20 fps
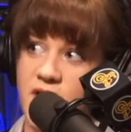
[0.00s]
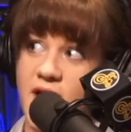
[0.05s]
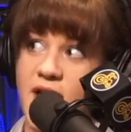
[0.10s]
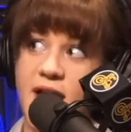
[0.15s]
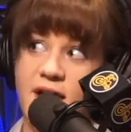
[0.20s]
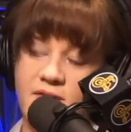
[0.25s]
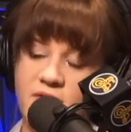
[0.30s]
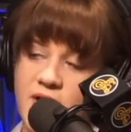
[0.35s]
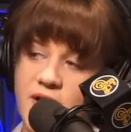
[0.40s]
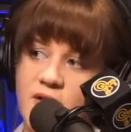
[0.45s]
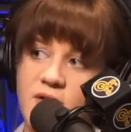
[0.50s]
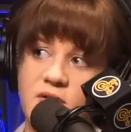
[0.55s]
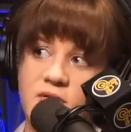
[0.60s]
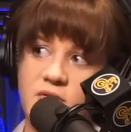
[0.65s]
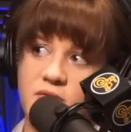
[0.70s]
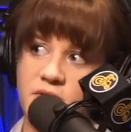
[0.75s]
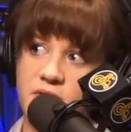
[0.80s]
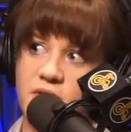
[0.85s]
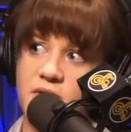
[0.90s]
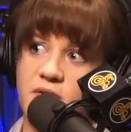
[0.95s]
I have like a
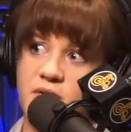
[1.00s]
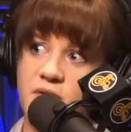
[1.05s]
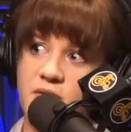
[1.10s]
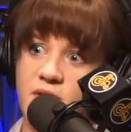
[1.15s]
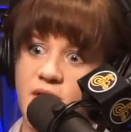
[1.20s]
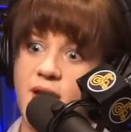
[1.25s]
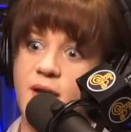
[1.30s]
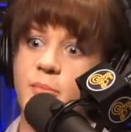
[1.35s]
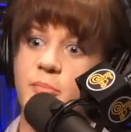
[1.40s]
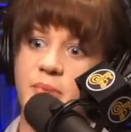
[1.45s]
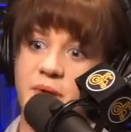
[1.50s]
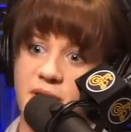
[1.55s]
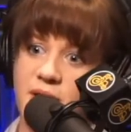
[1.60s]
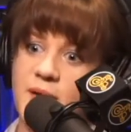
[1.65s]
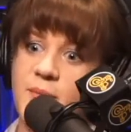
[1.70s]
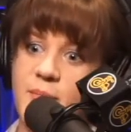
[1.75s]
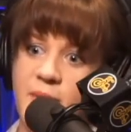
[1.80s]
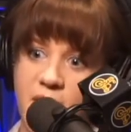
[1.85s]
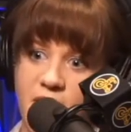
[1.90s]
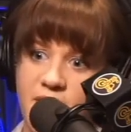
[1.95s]
little like bit
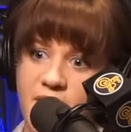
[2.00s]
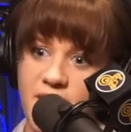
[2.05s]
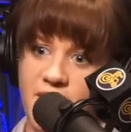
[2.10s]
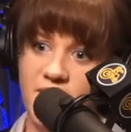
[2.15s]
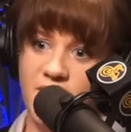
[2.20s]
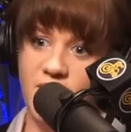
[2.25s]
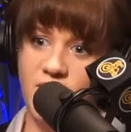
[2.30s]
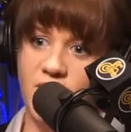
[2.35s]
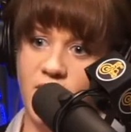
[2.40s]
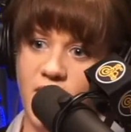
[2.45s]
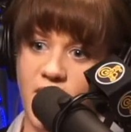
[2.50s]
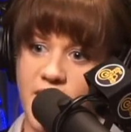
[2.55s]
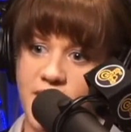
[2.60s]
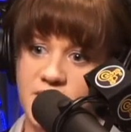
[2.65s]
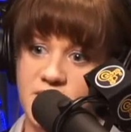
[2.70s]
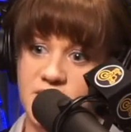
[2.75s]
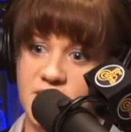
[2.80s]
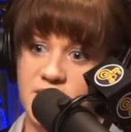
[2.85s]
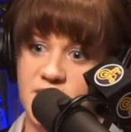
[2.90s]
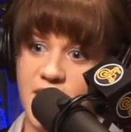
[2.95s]
about it where I
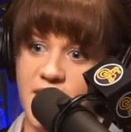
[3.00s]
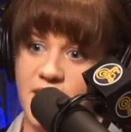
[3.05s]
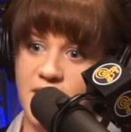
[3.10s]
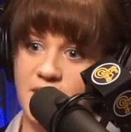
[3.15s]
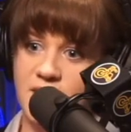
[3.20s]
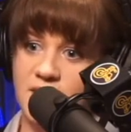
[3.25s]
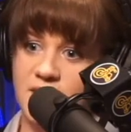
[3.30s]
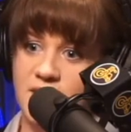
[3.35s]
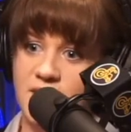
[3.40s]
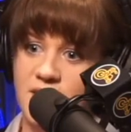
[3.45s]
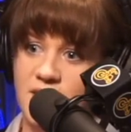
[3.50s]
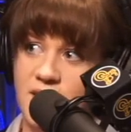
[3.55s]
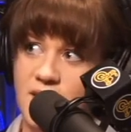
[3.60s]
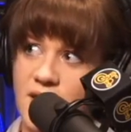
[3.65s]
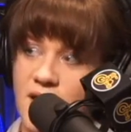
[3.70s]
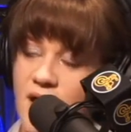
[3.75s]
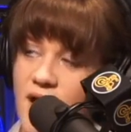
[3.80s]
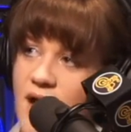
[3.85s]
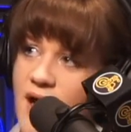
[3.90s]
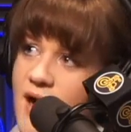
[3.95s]
just like
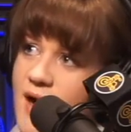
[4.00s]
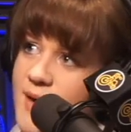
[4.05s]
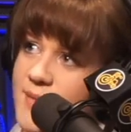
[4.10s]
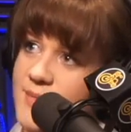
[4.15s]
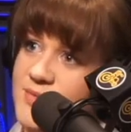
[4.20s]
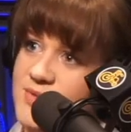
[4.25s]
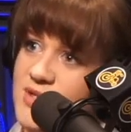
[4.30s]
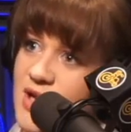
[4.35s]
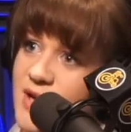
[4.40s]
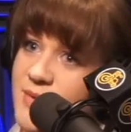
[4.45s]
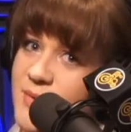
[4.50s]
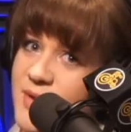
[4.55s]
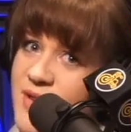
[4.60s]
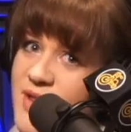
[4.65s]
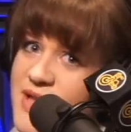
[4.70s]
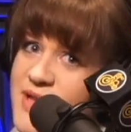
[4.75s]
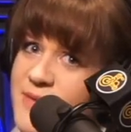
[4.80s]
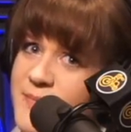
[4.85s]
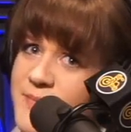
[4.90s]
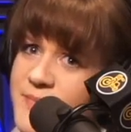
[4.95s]
talk about
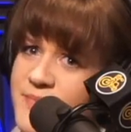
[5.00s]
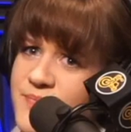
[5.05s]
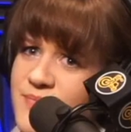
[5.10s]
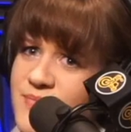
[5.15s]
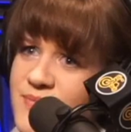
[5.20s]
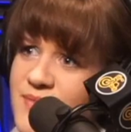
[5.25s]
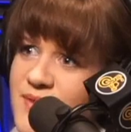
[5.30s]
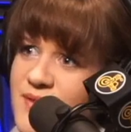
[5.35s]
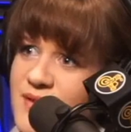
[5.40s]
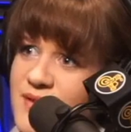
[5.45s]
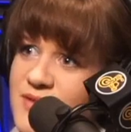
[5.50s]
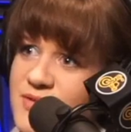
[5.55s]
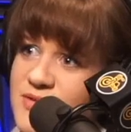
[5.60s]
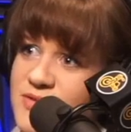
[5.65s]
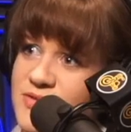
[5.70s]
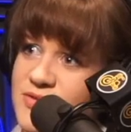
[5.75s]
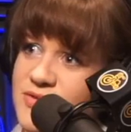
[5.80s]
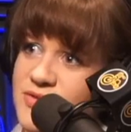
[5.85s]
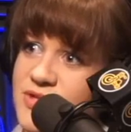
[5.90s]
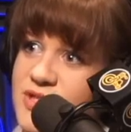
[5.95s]
like
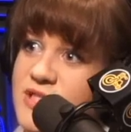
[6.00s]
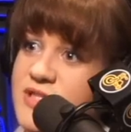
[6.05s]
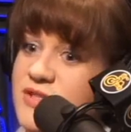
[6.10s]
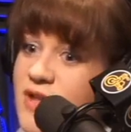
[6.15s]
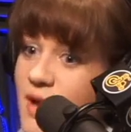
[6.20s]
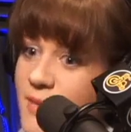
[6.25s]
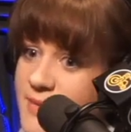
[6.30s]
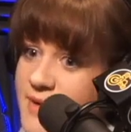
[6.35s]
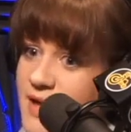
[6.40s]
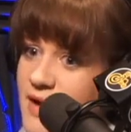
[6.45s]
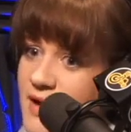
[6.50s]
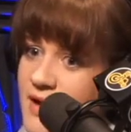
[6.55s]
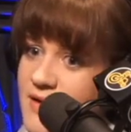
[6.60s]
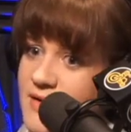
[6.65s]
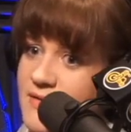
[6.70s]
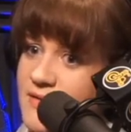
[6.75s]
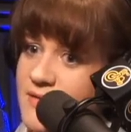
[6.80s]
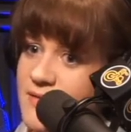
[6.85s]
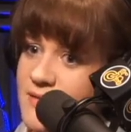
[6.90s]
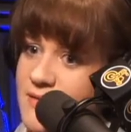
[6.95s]
she saw me
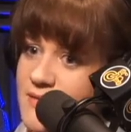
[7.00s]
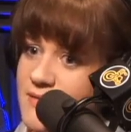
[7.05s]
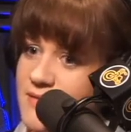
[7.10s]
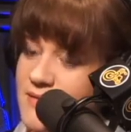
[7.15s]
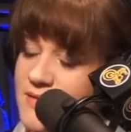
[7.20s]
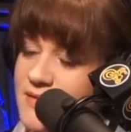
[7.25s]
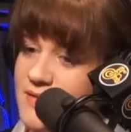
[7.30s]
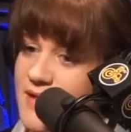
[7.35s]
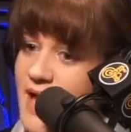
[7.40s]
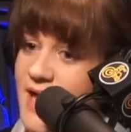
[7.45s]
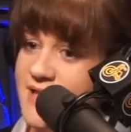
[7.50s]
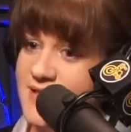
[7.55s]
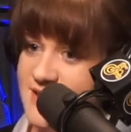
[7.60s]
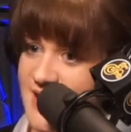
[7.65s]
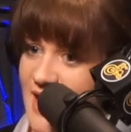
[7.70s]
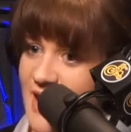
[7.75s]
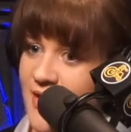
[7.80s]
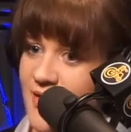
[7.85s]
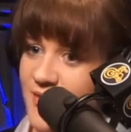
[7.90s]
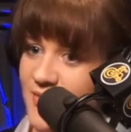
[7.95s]
on Lights
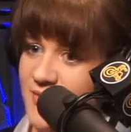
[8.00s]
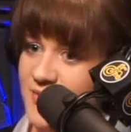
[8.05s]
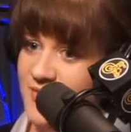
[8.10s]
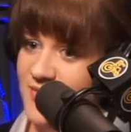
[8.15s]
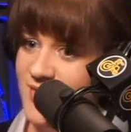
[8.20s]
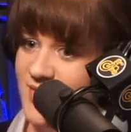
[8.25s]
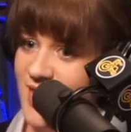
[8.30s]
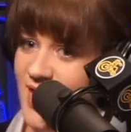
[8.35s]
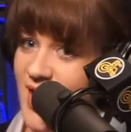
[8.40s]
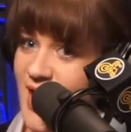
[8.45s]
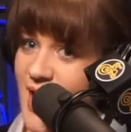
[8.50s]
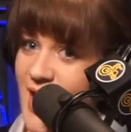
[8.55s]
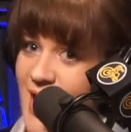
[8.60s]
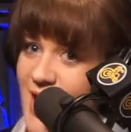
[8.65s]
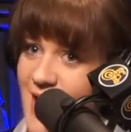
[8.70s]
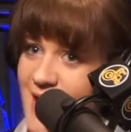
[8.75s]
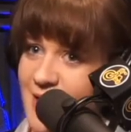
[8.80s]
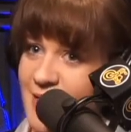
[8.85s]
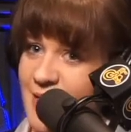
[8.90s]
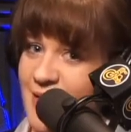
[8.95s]
Out
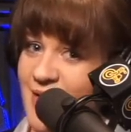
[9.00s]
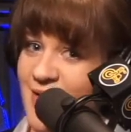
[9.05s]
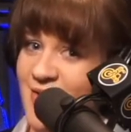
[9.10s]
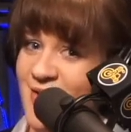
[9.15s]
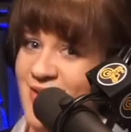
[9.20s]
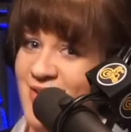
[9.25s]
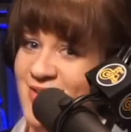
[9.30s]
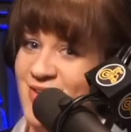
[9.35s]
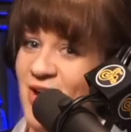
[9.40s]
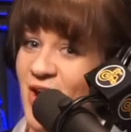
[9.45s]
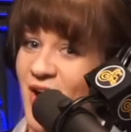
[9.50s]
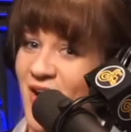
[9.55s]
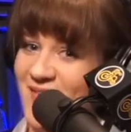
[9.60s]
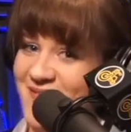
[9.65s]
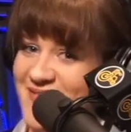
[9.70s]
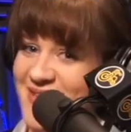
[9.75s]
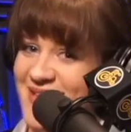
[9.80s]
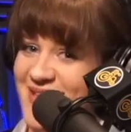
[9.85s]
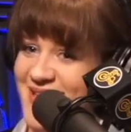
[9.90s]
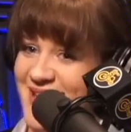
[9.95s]
and called
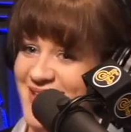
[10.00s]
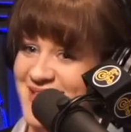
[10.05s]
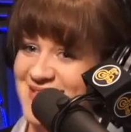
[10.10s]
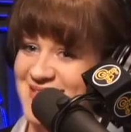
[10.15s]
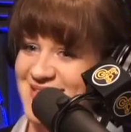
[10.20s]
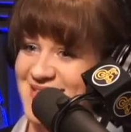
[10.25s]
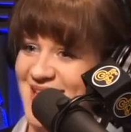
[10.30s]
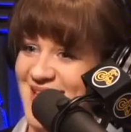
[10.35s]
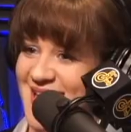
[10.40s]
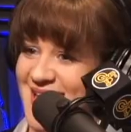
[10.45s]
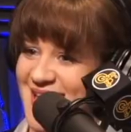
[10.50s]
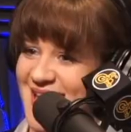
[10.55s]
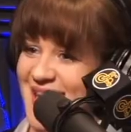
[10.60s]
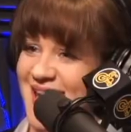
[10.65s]
me the next day